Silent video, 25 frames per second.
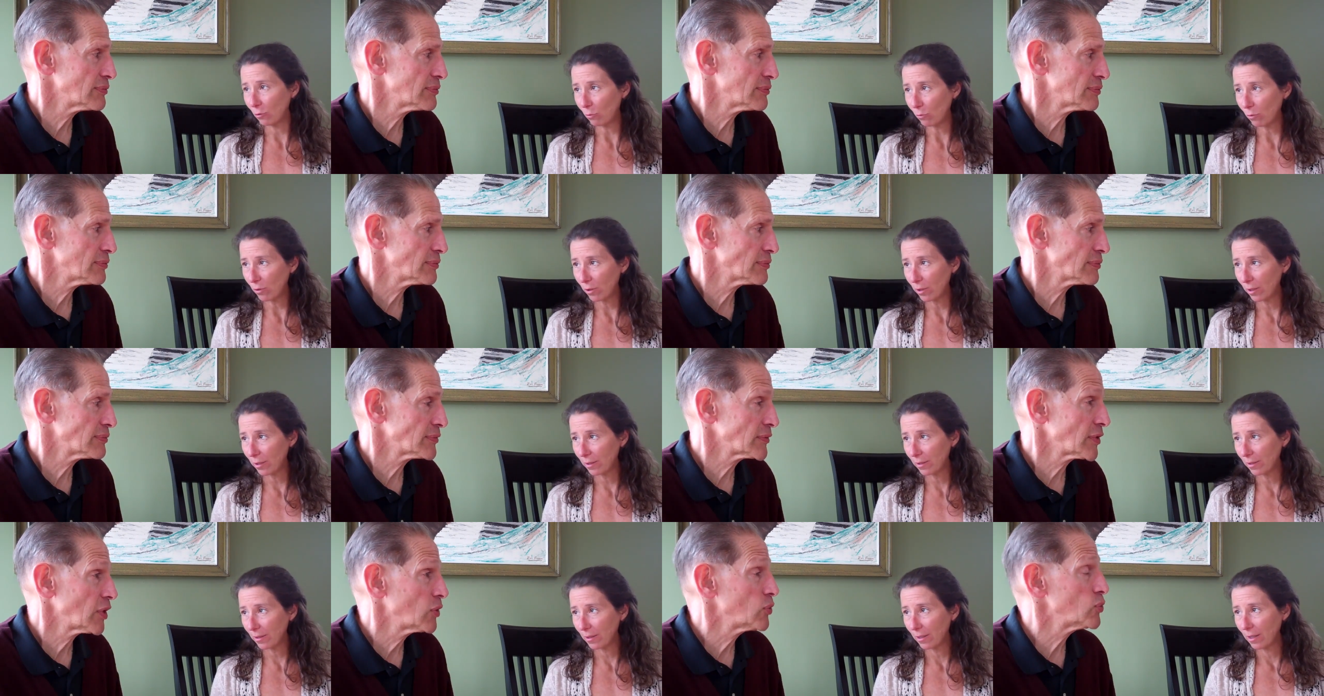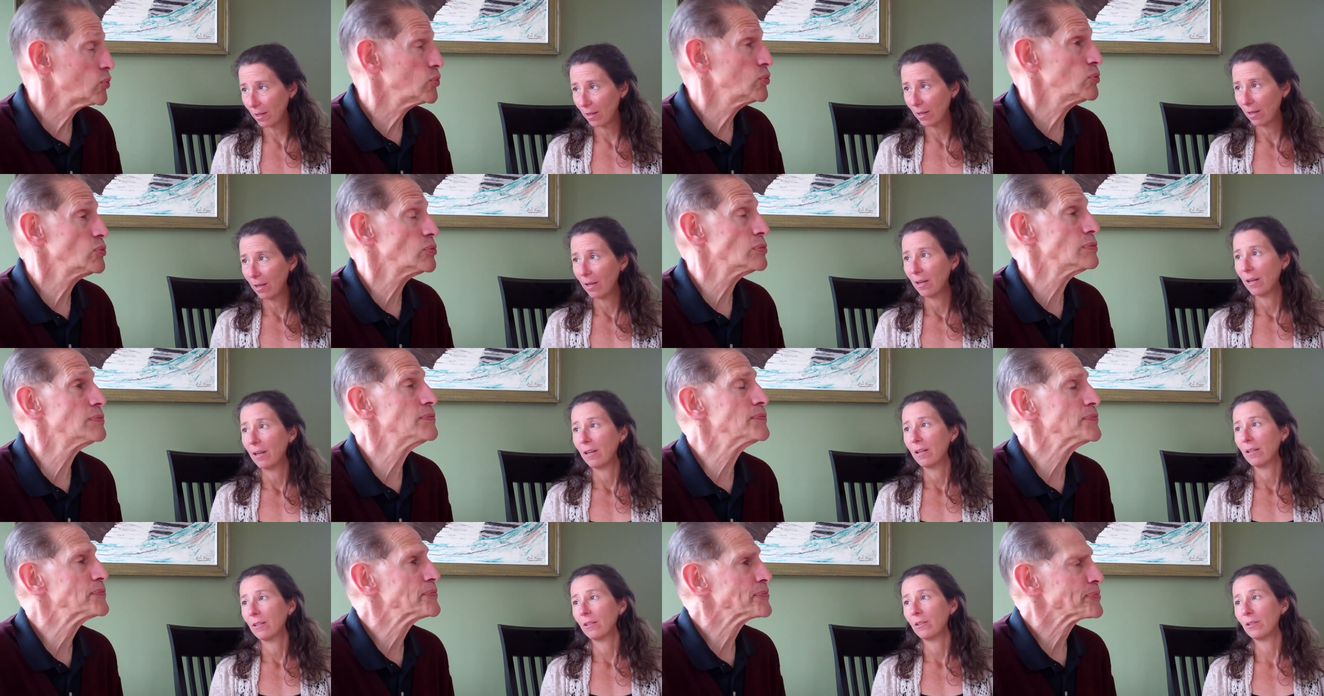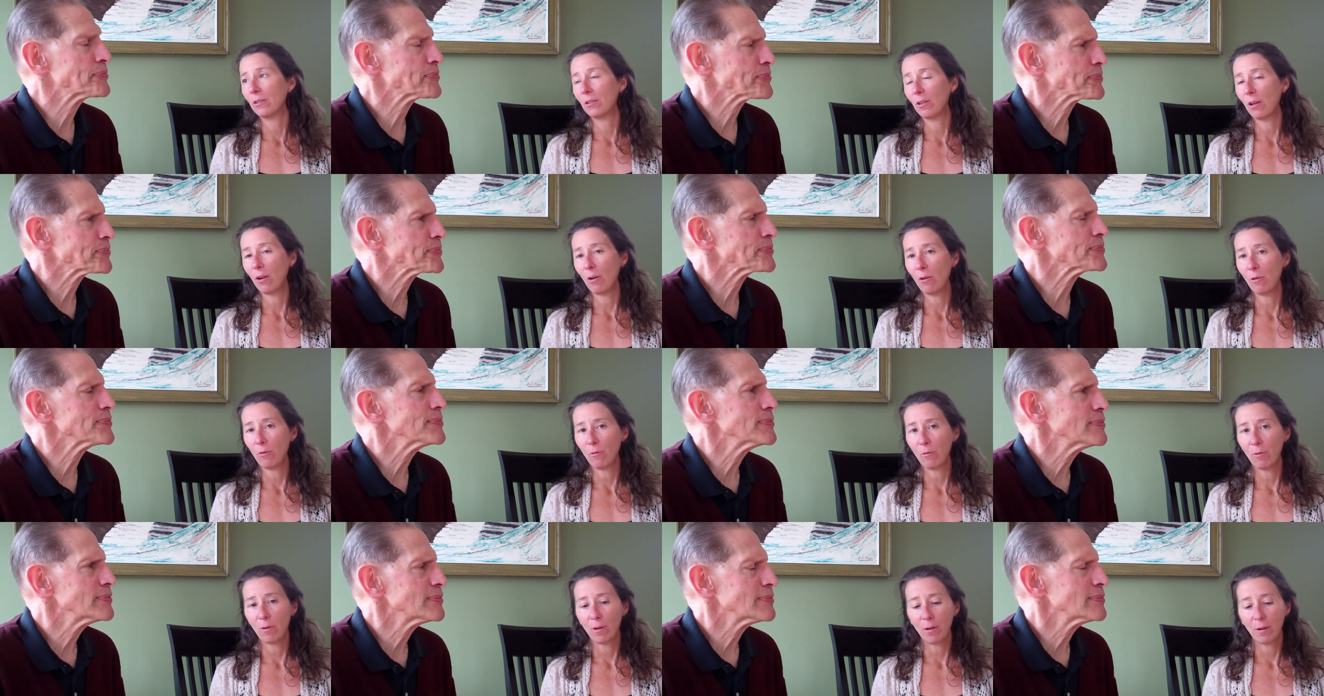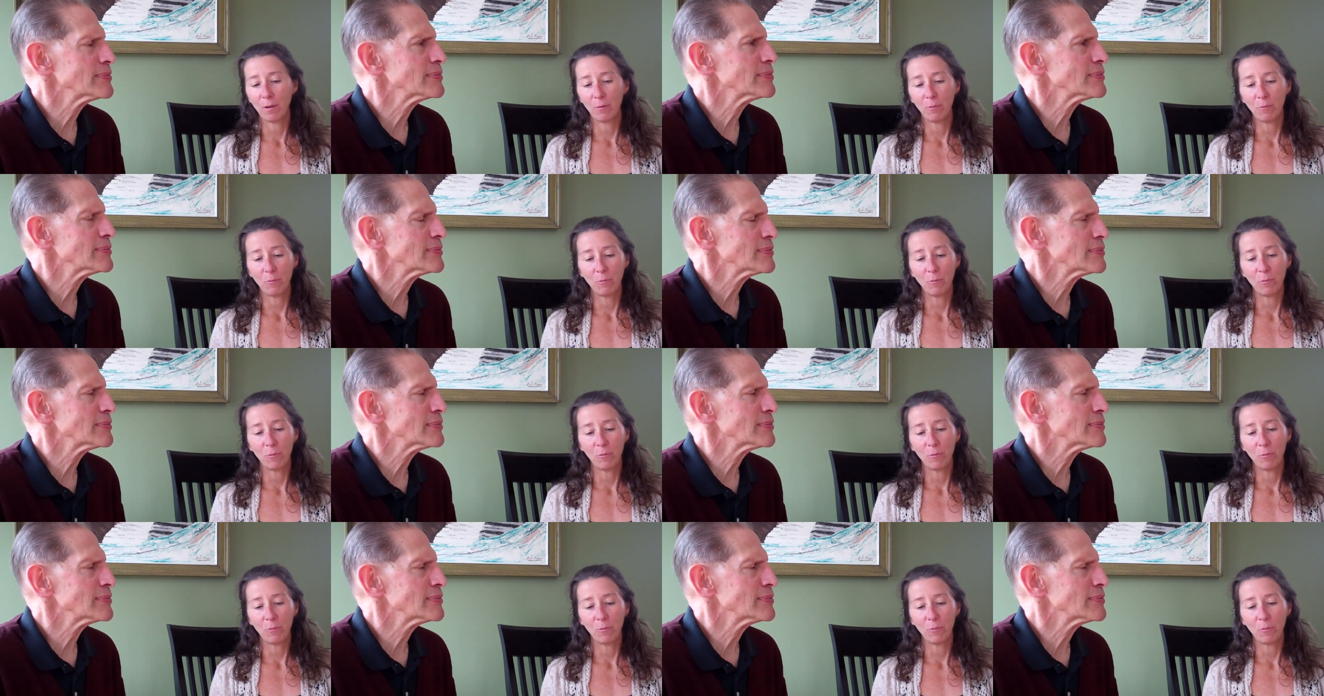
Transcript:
Speaker 1: stories. Mm. So